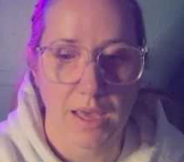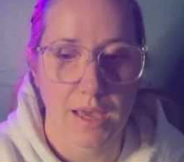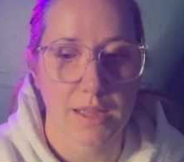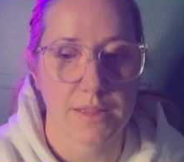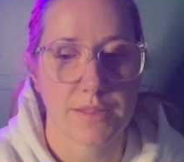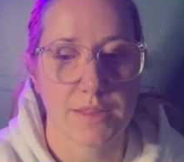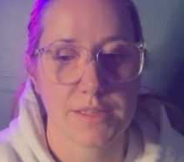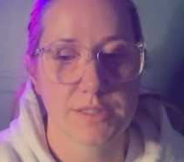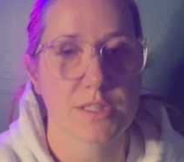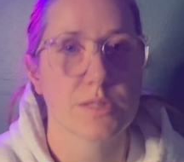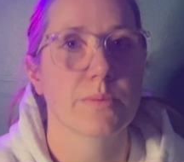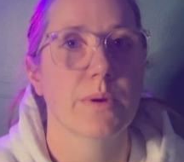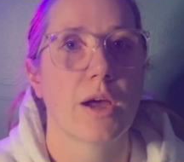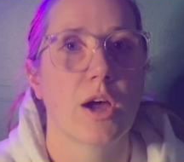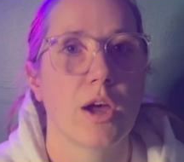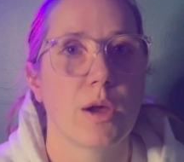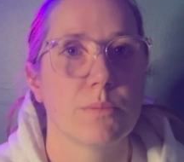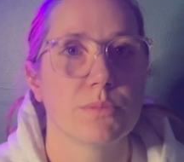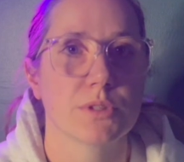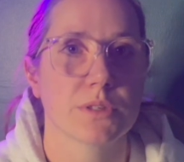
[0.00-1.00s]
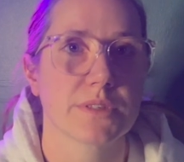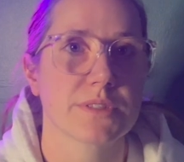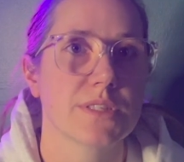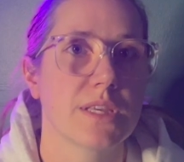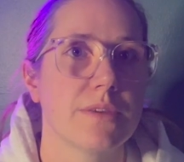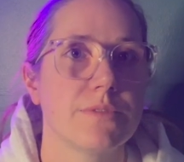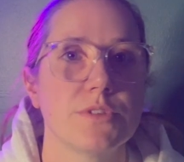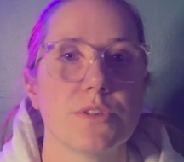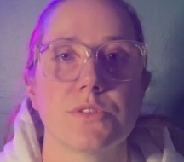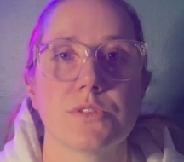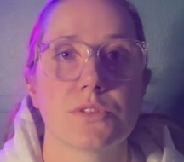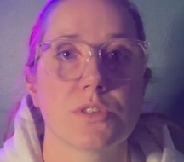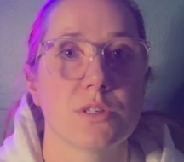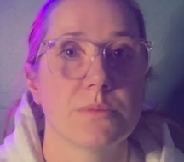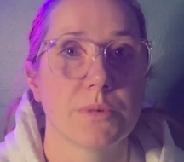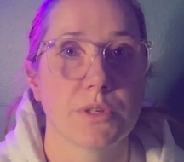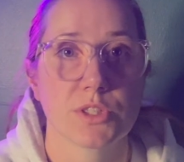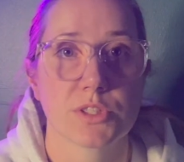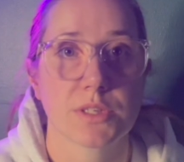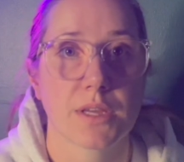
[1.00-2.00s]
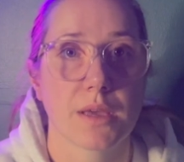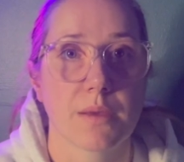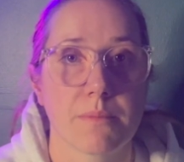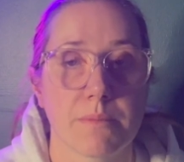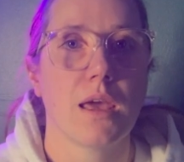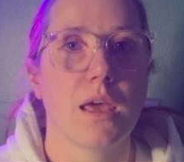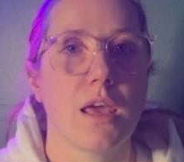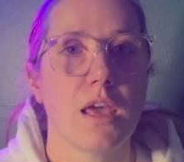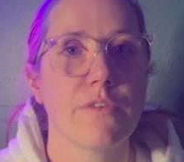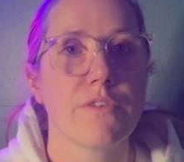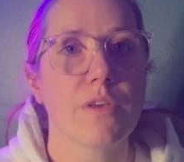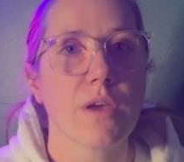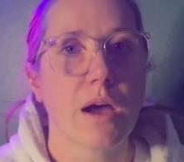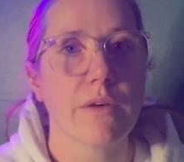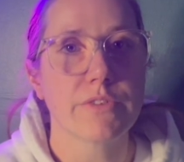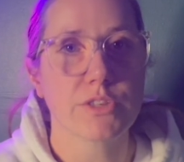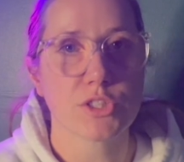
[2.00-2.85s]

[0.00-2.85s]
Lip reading: And this is where HubDoc saves you so much time. If you have a